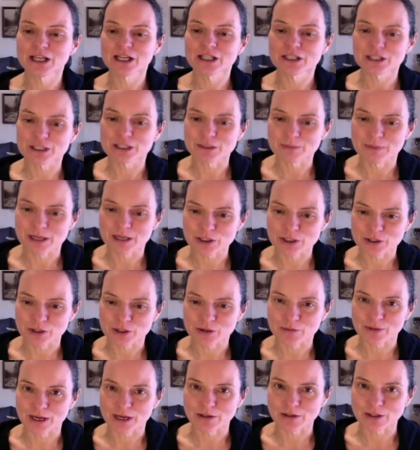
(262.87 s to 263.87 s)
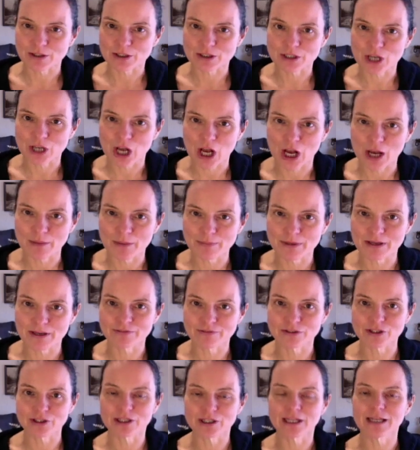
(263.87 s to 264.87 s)
just measure around the top of
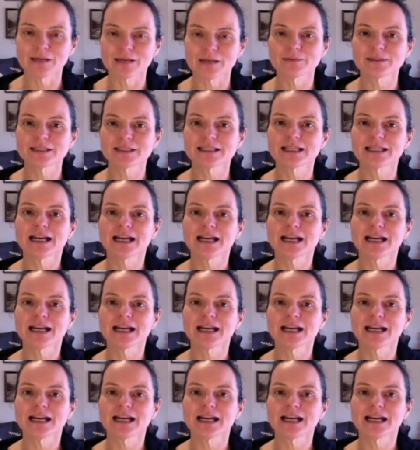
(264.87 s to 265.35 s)
your hips,